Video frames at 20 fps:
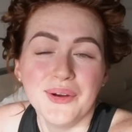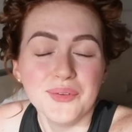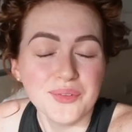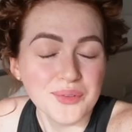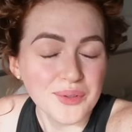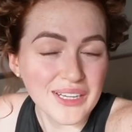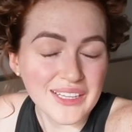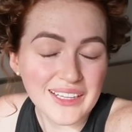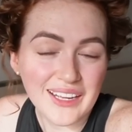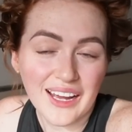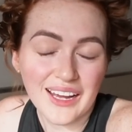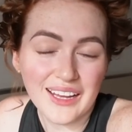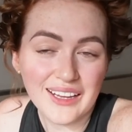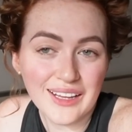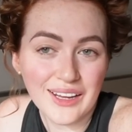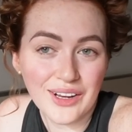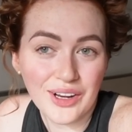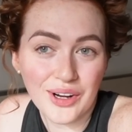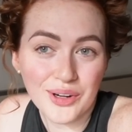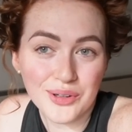Well,
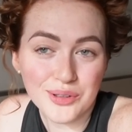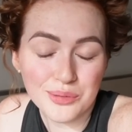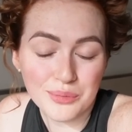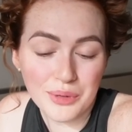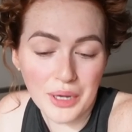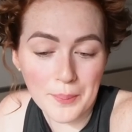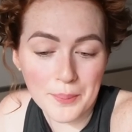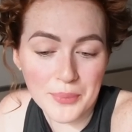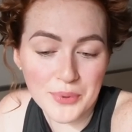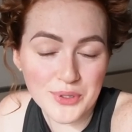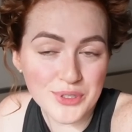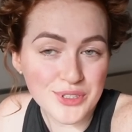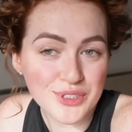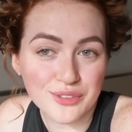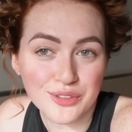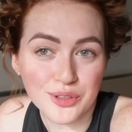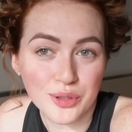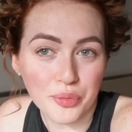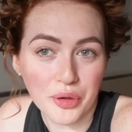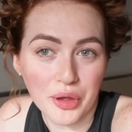hello, my
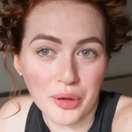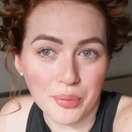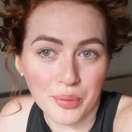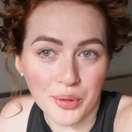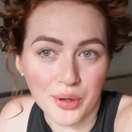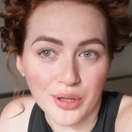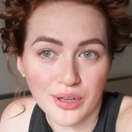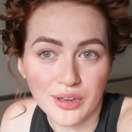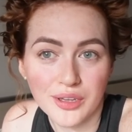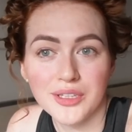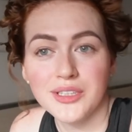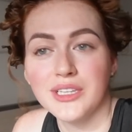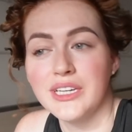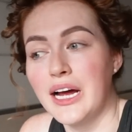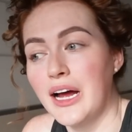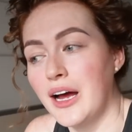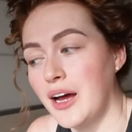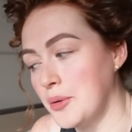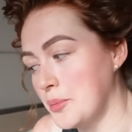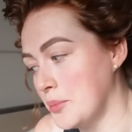beautiful people.
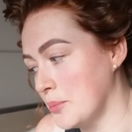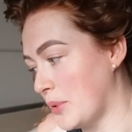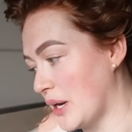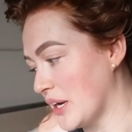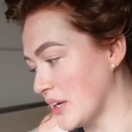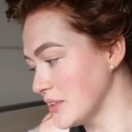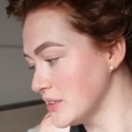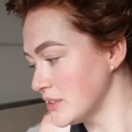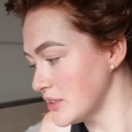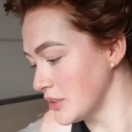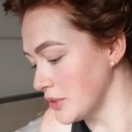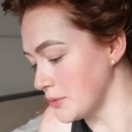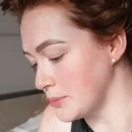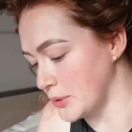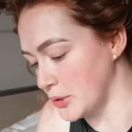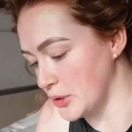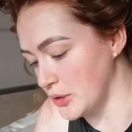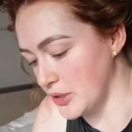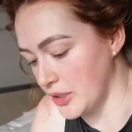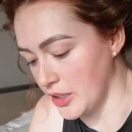I'm back in
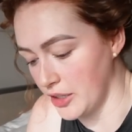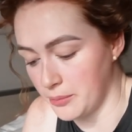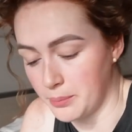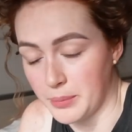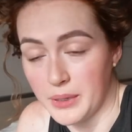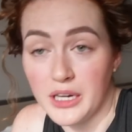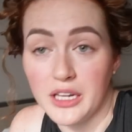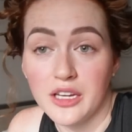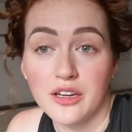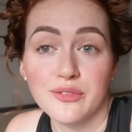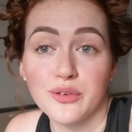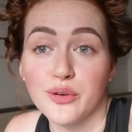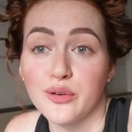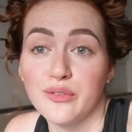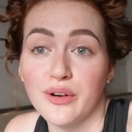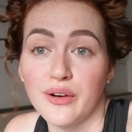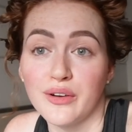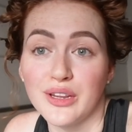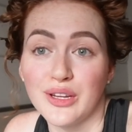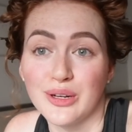Singapore, and I've been here for a
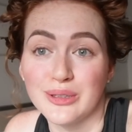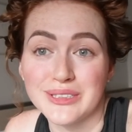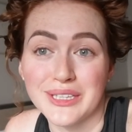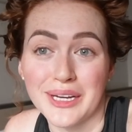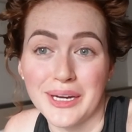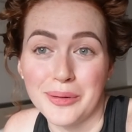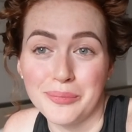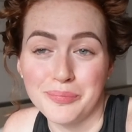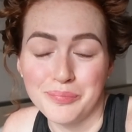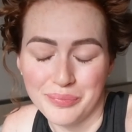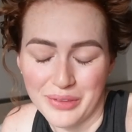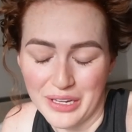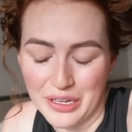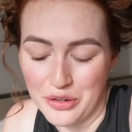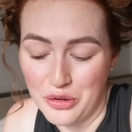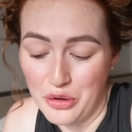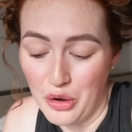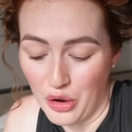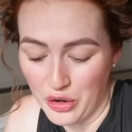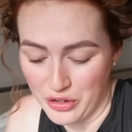very long time.
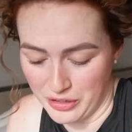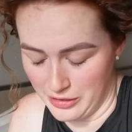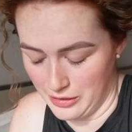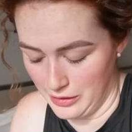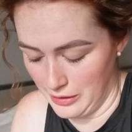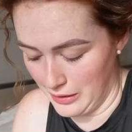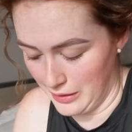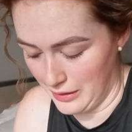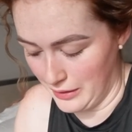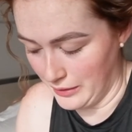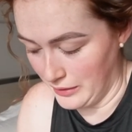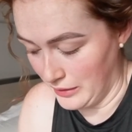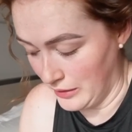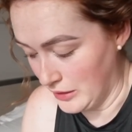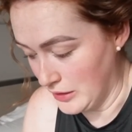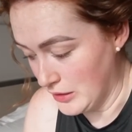Not gonna lie.